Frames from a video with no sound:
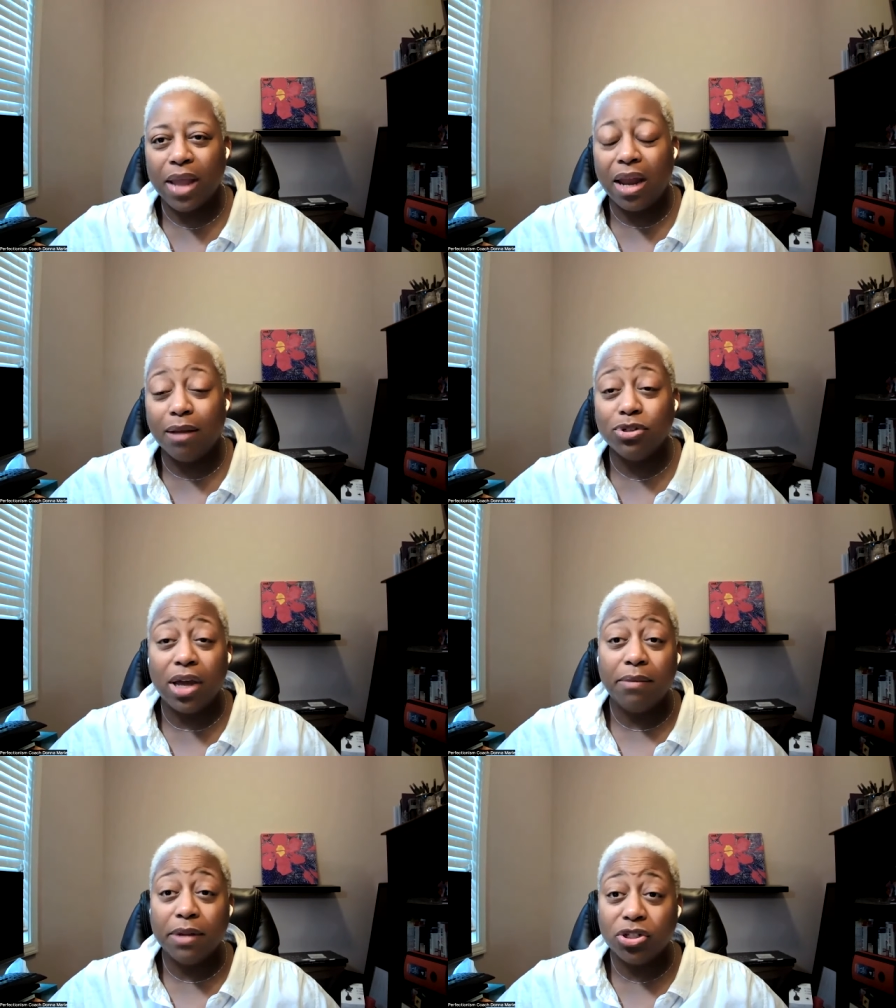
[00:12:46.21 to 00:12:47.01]
And I'm
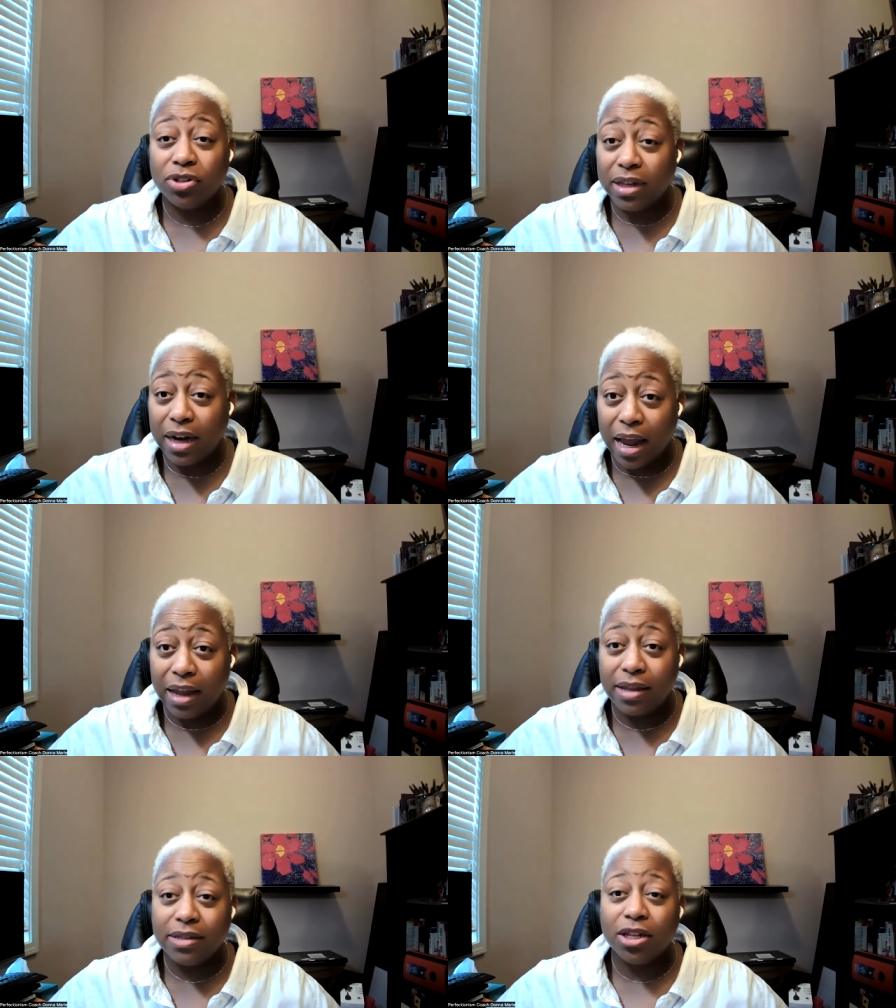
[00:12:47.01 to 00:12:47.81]
trying to make sure that I
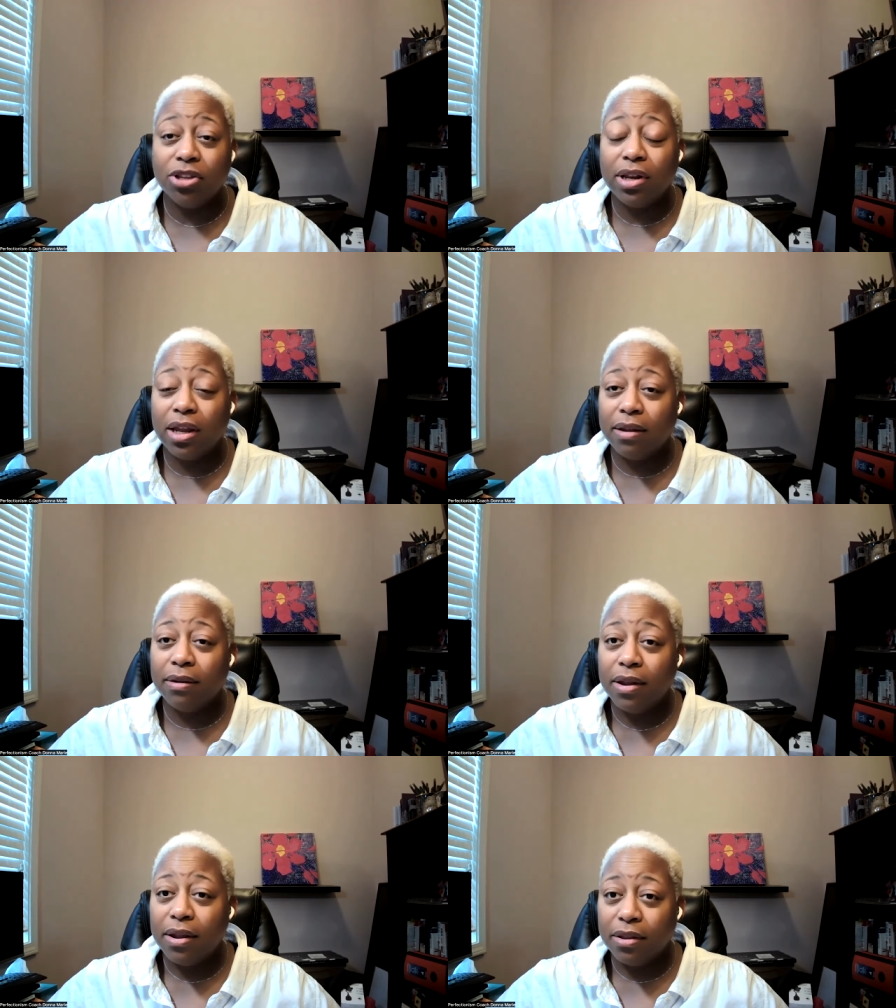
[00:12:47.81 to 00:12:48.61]
continue to
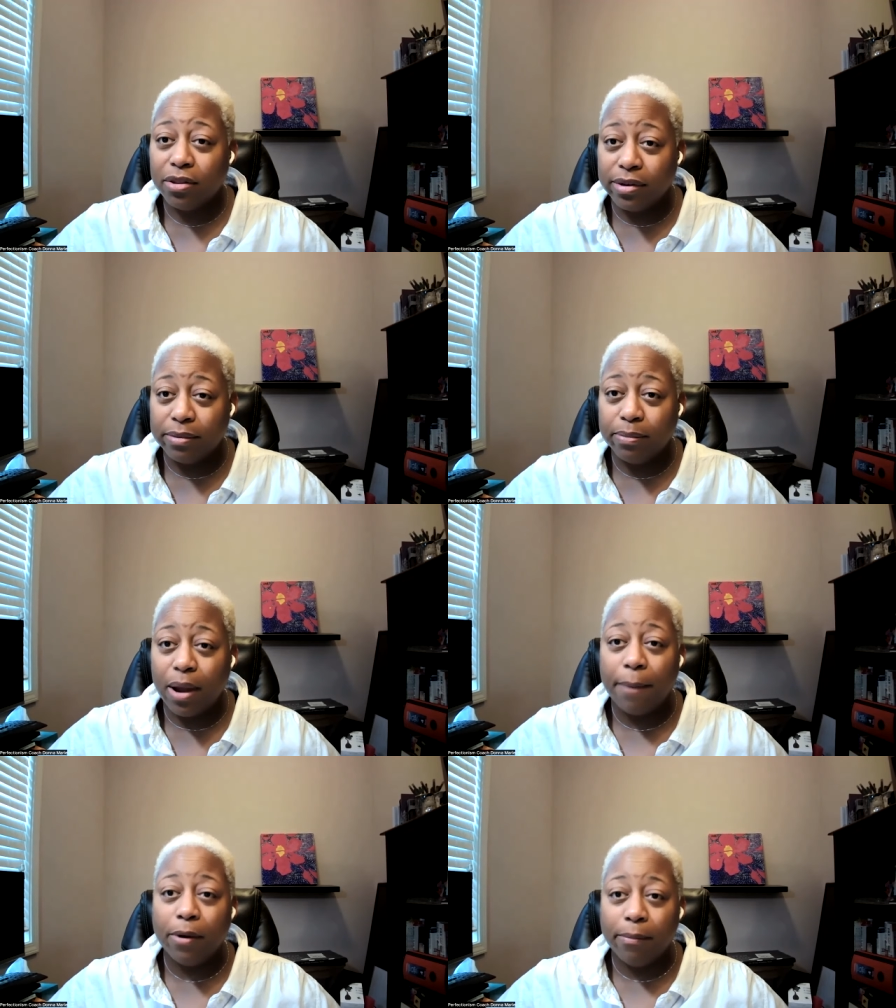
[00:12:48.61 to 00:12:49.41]
get the
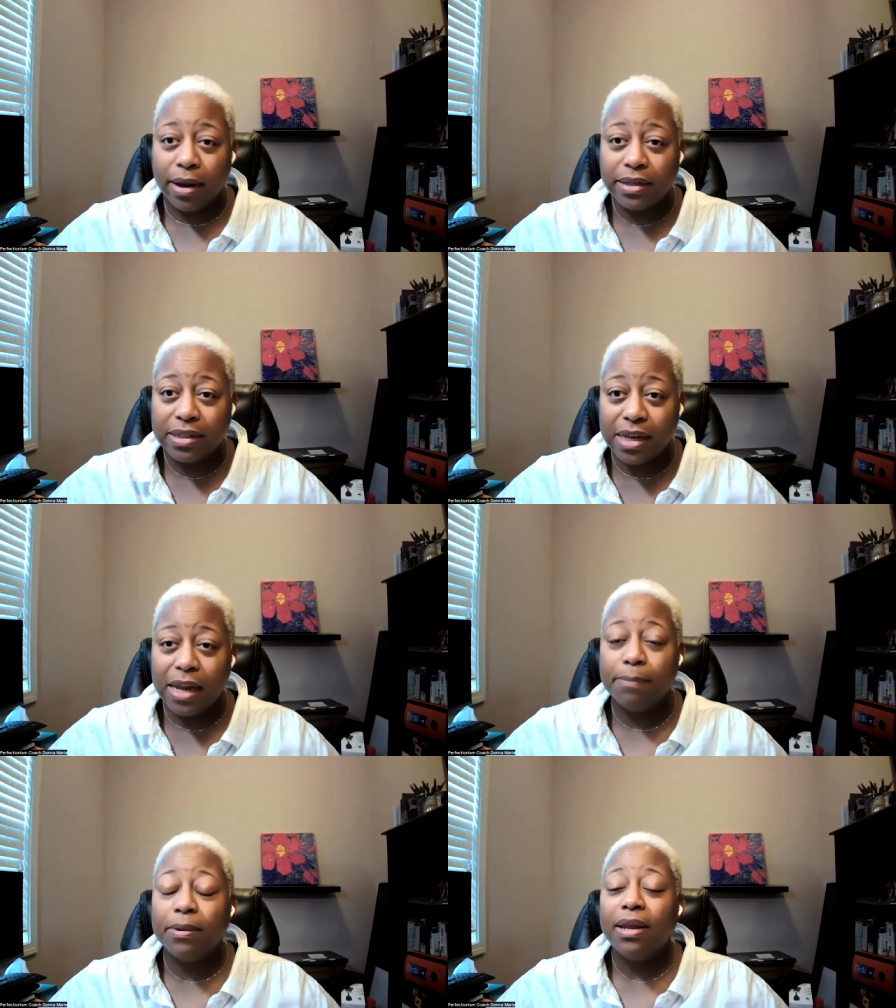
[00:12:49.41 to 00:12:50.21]
proper amount of
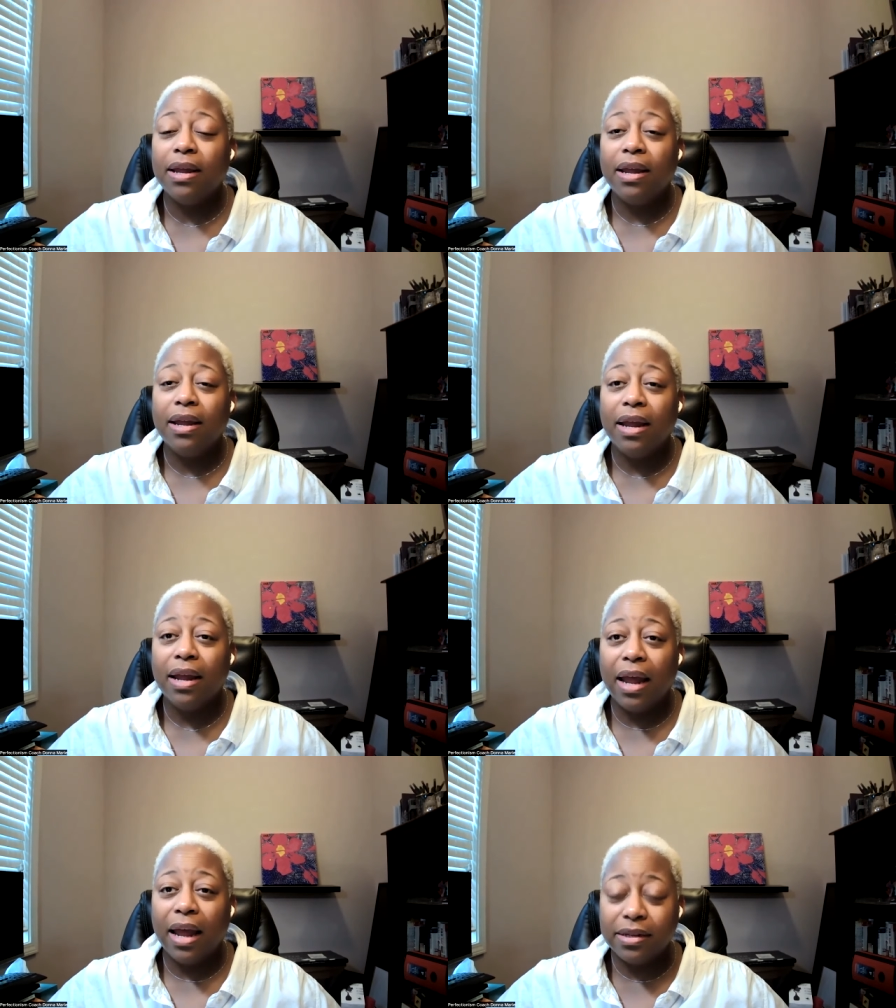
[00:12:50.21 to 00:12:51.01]
sleep
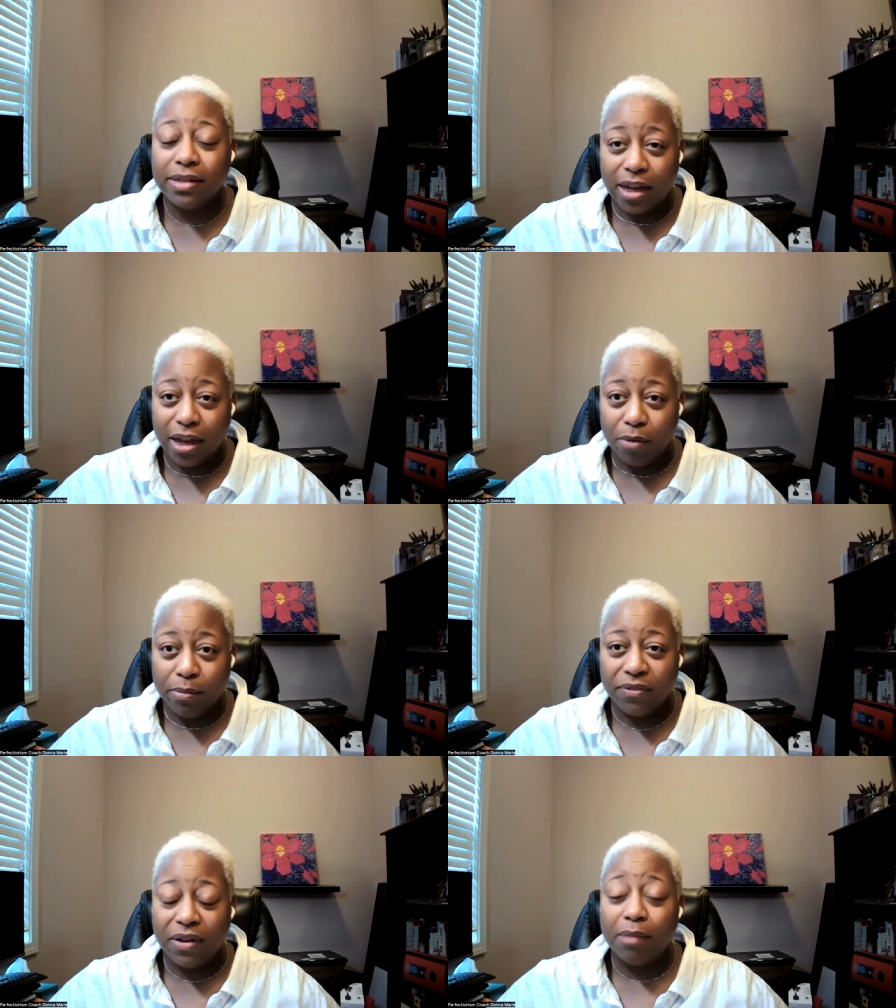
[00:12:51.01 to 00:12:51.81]
and take care of
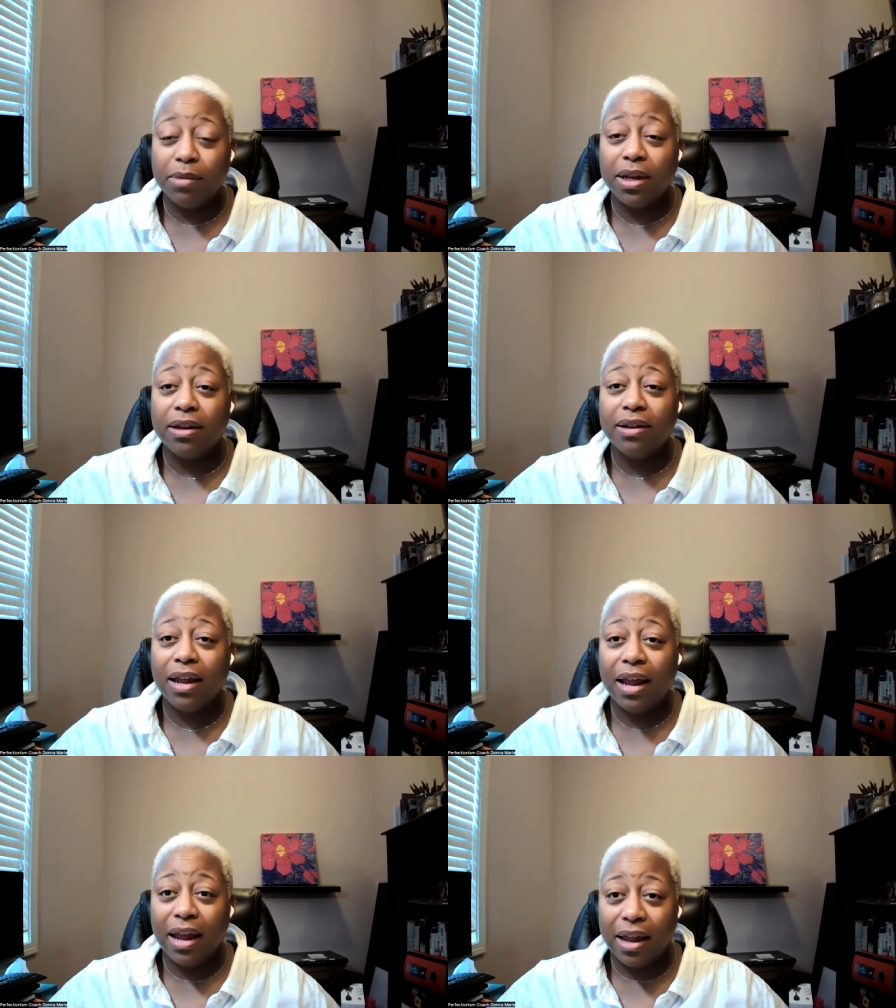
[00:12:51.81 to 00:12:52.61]
my family
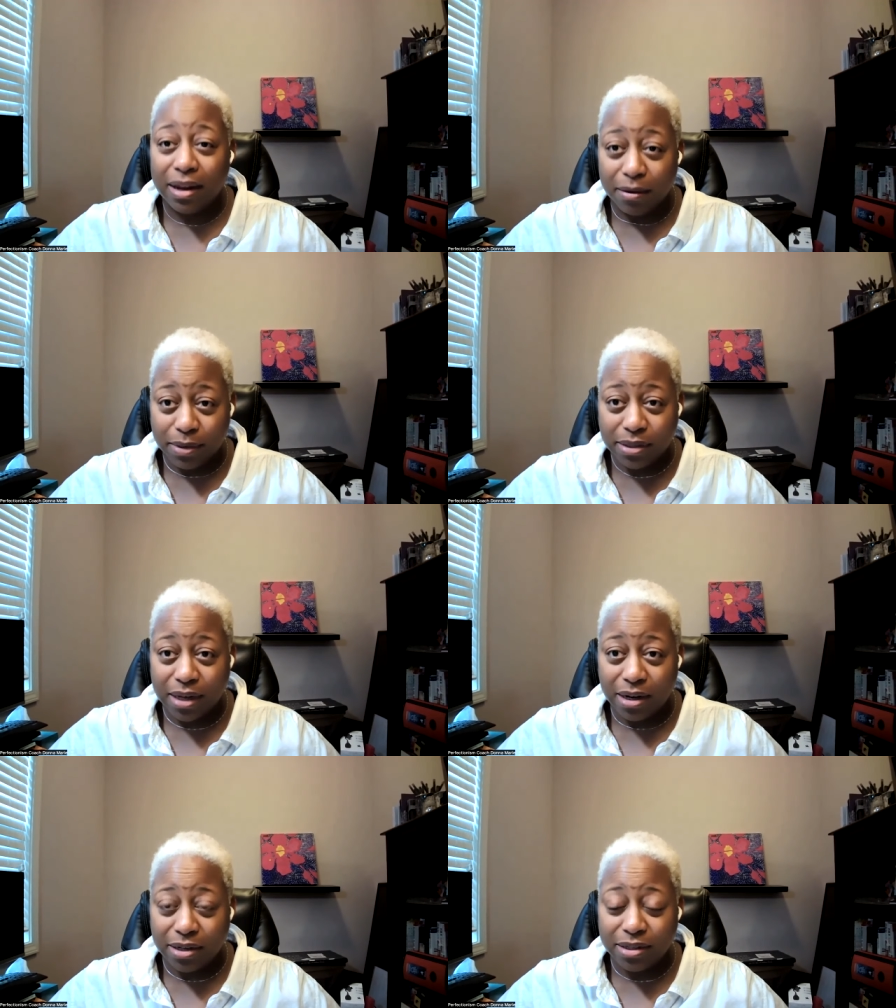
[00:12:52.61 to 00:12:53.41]
and get my
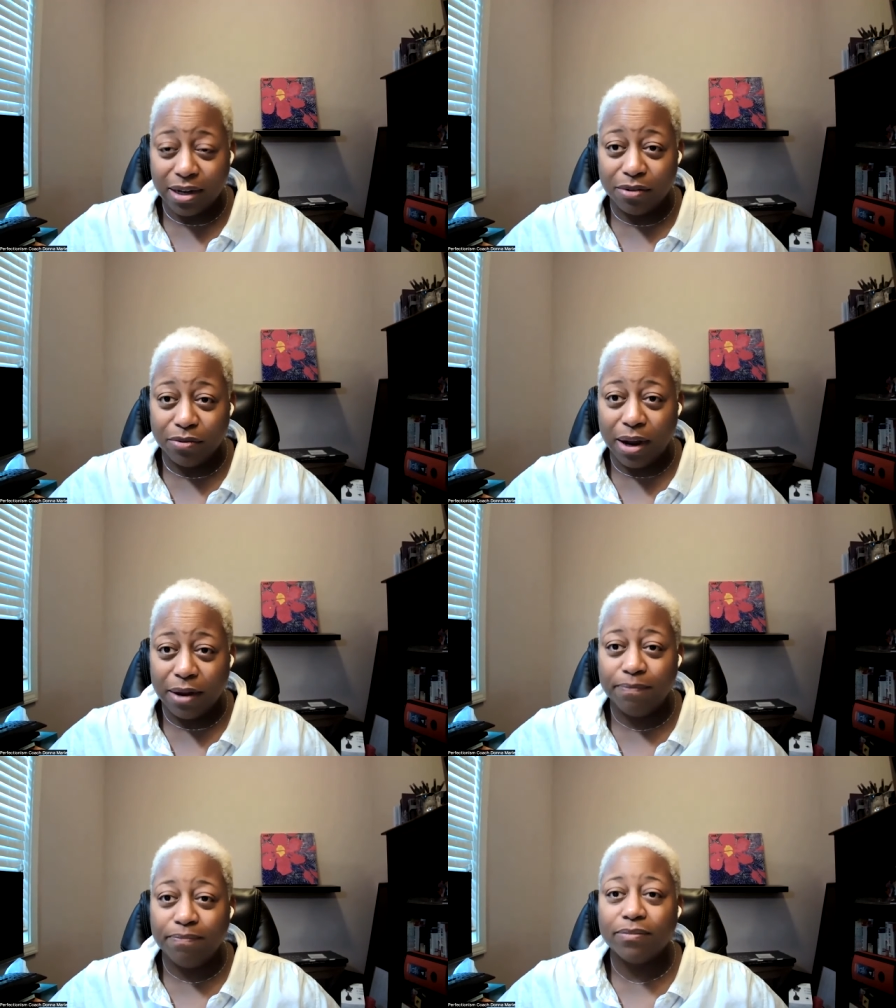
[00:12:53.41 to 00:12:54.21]
studies done,
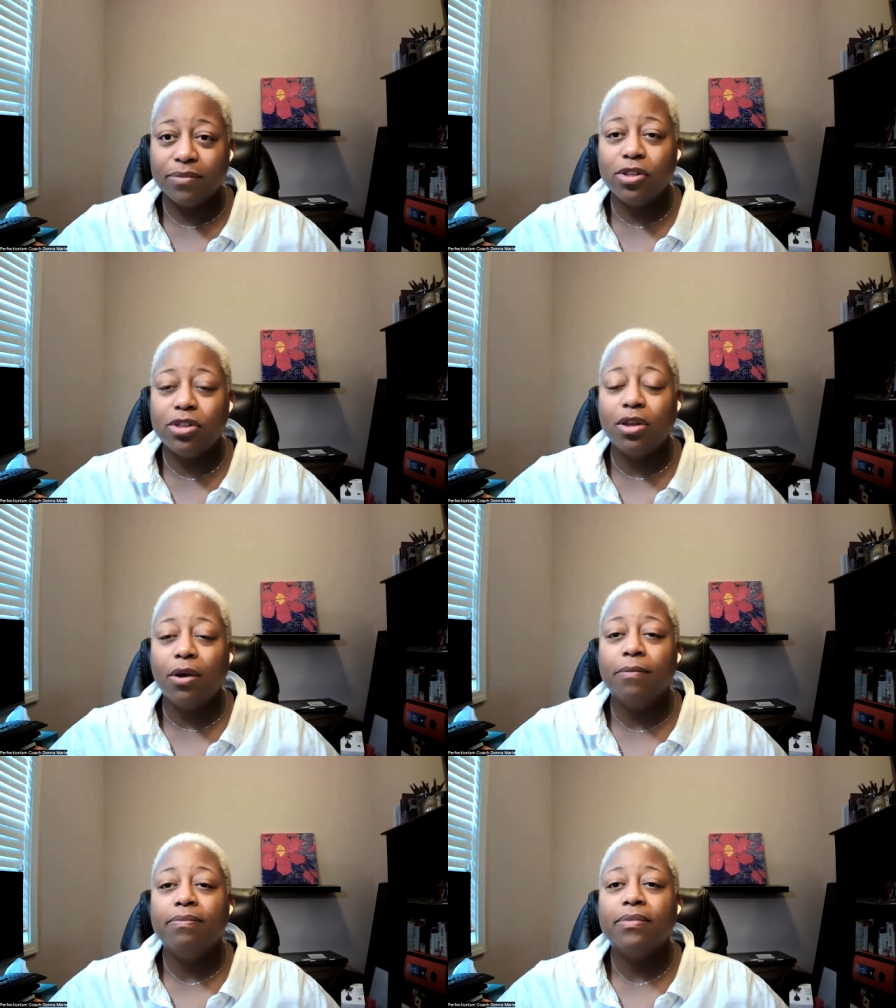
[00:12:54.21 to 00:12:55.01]
right?
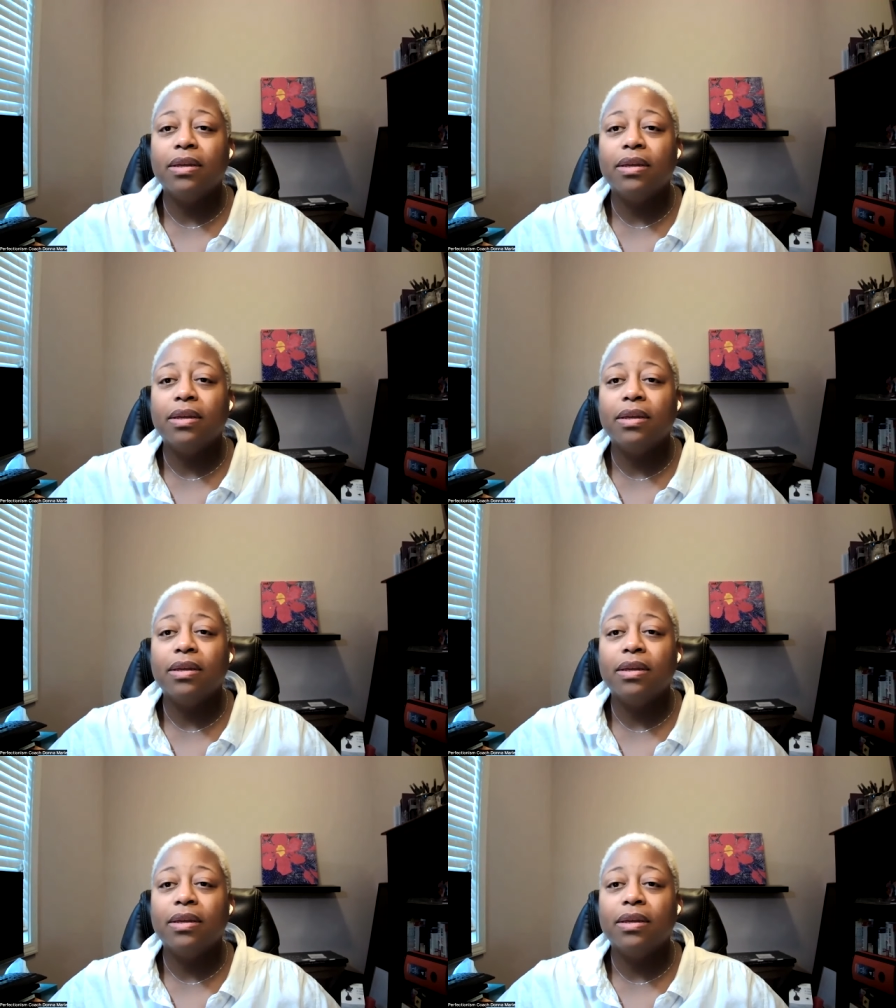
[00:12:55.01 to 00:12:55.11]
So